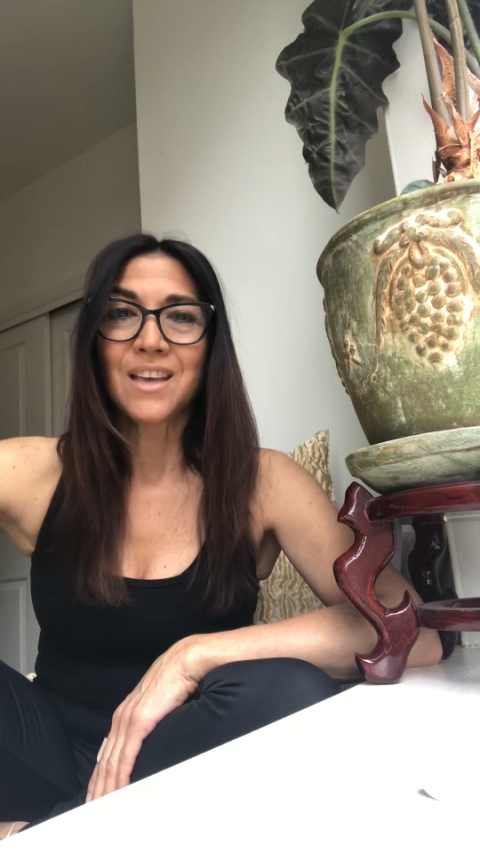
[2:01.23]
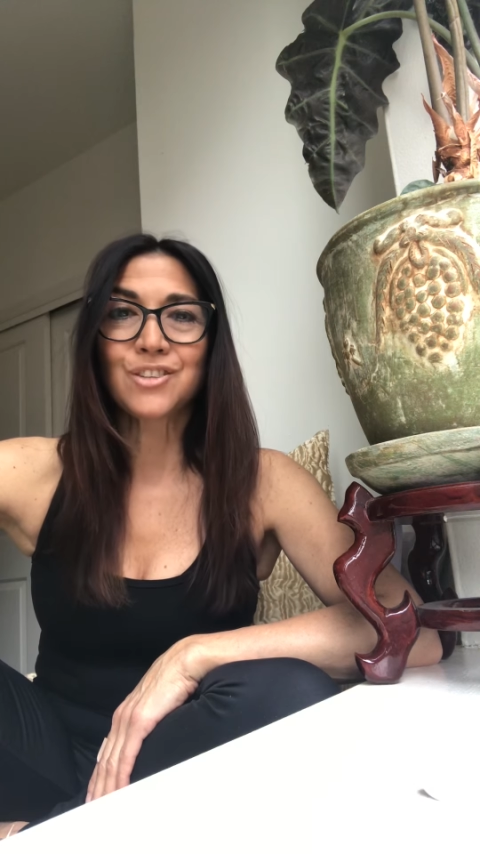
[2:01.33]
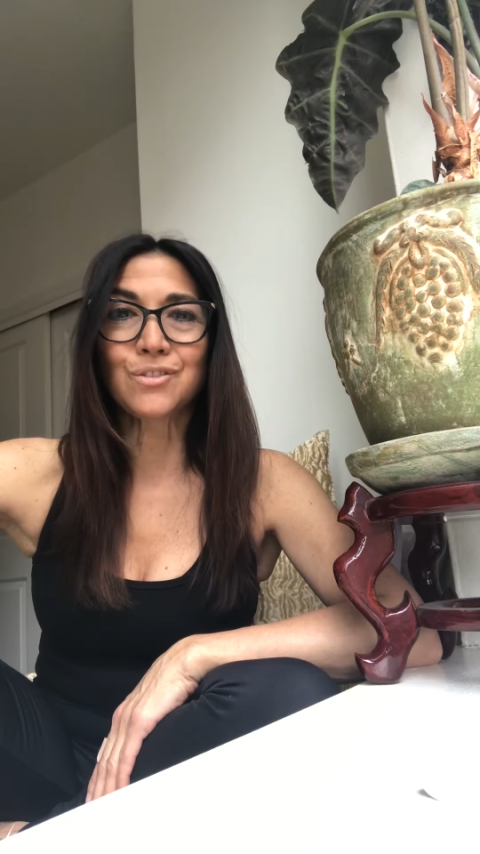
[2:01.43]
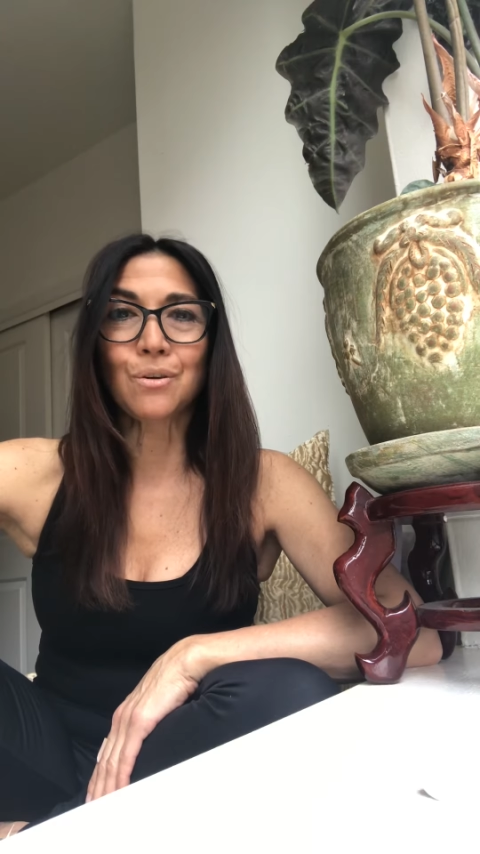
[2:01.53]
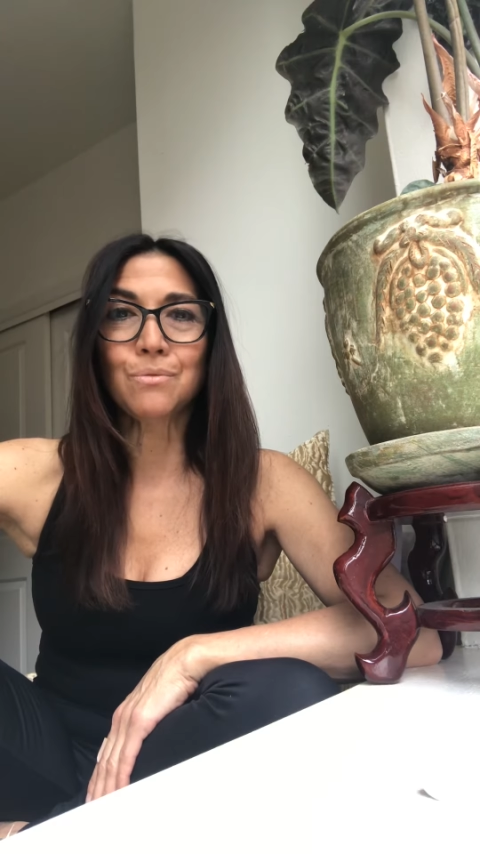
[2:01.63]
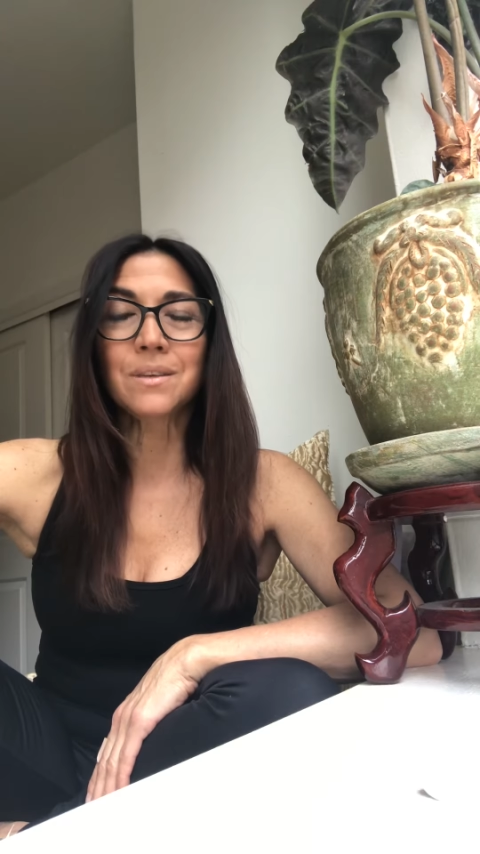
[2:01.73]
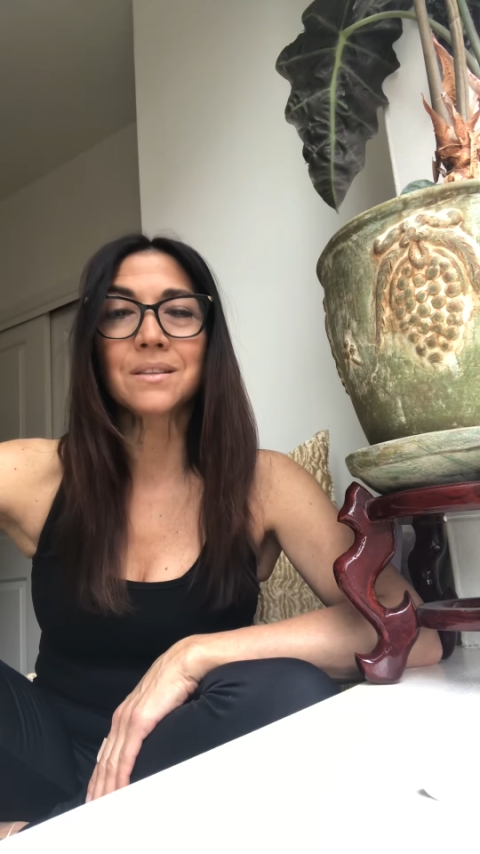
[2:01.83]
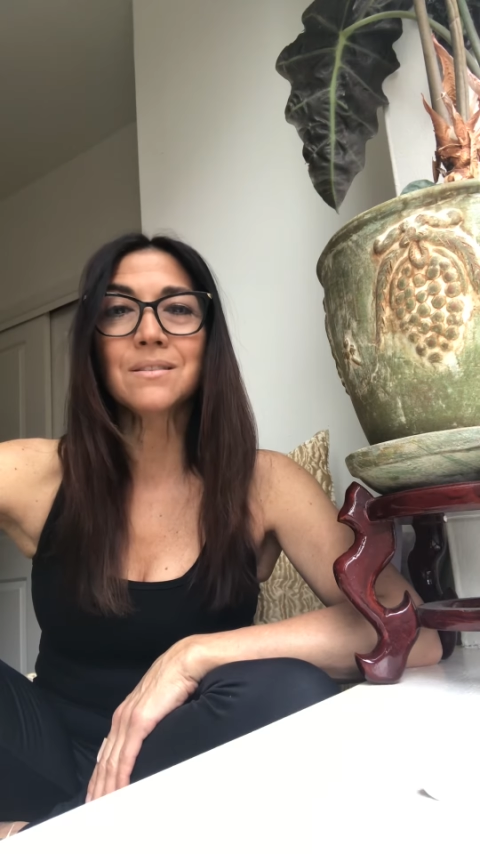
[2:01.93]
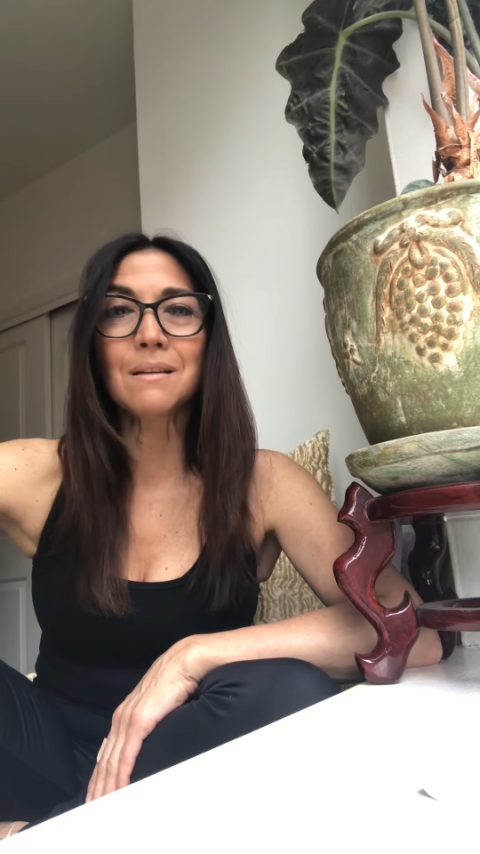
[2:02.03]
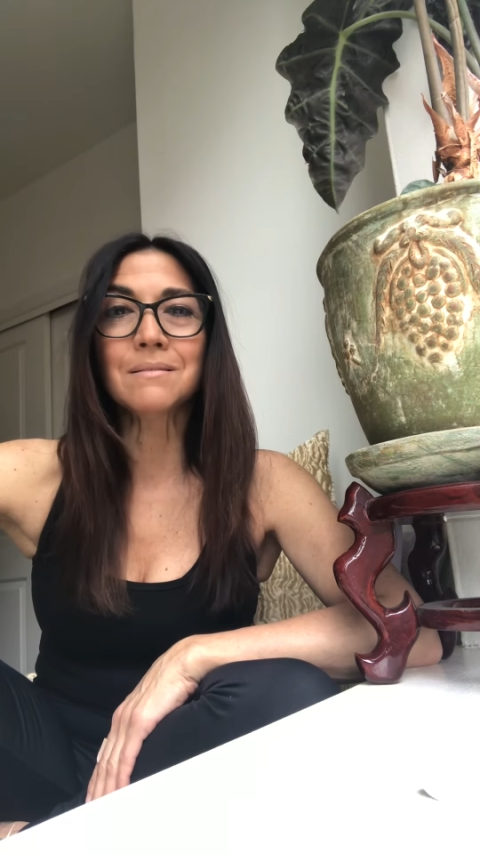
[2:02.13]
So,
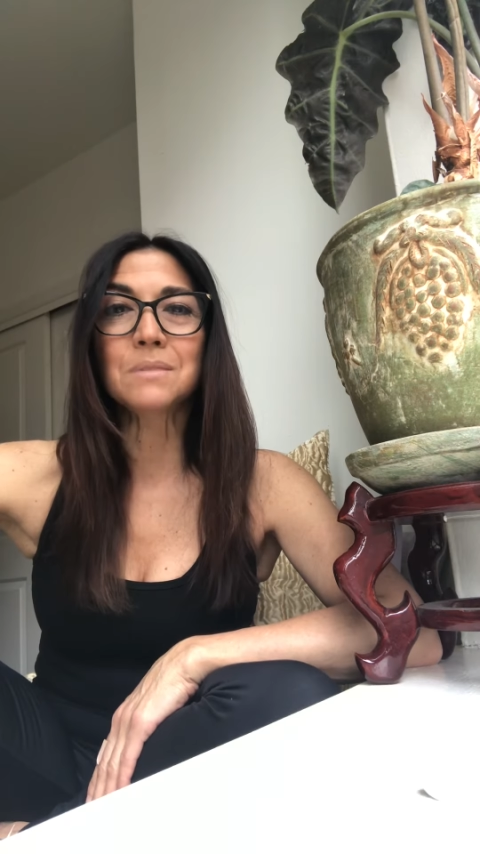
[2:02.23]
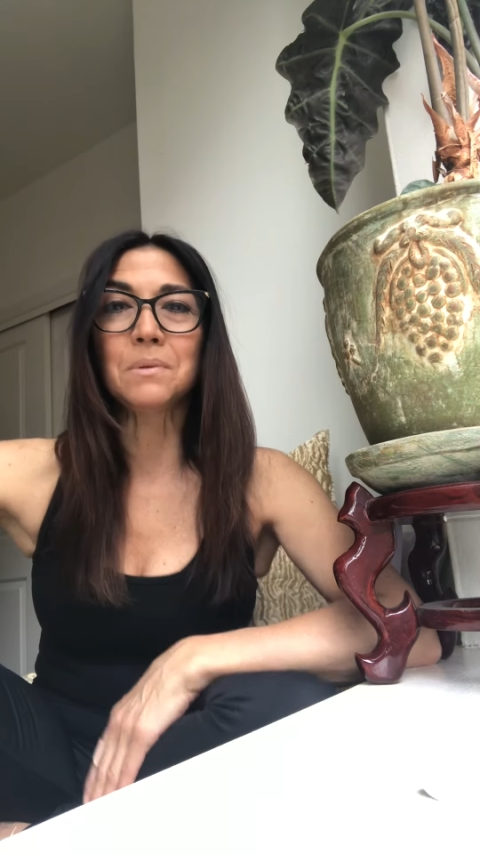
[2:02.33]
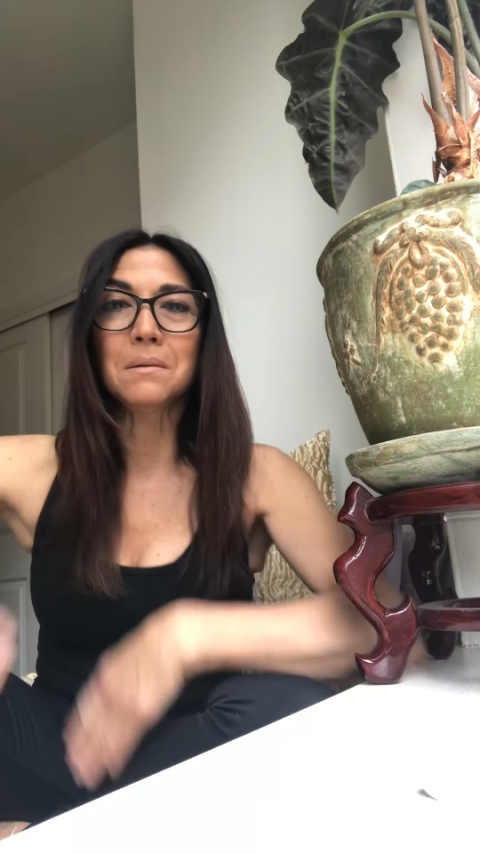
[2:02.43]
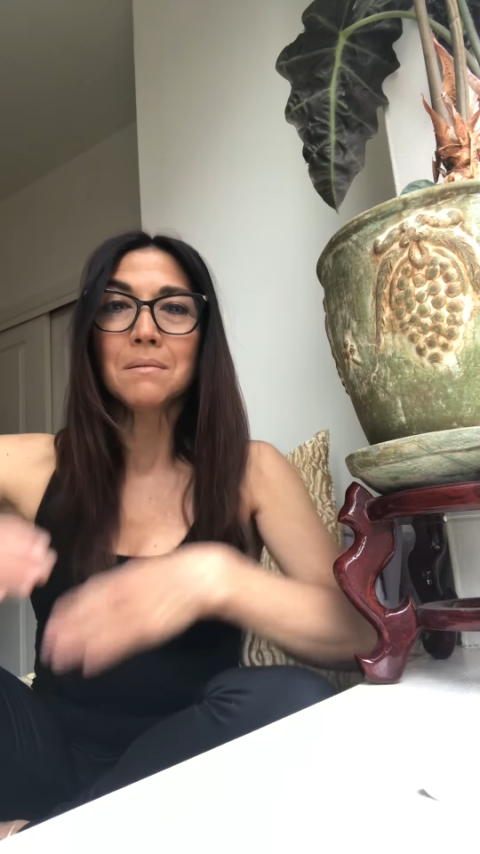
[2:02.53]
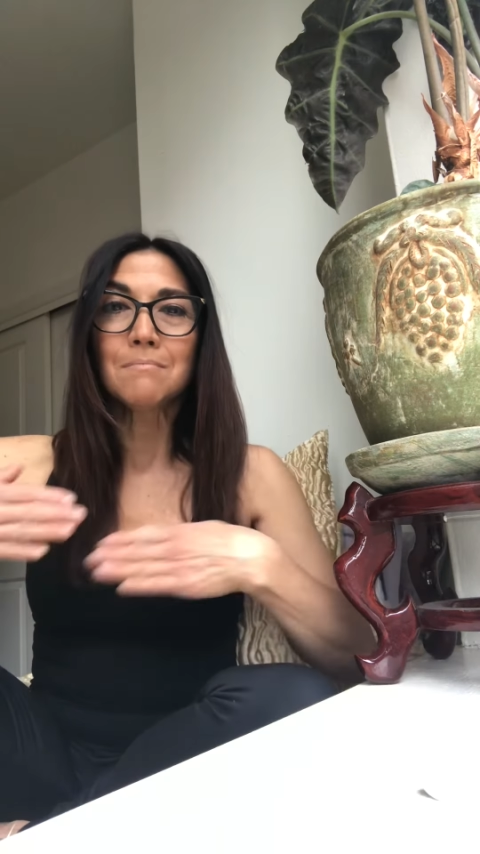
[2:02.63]
this is going to be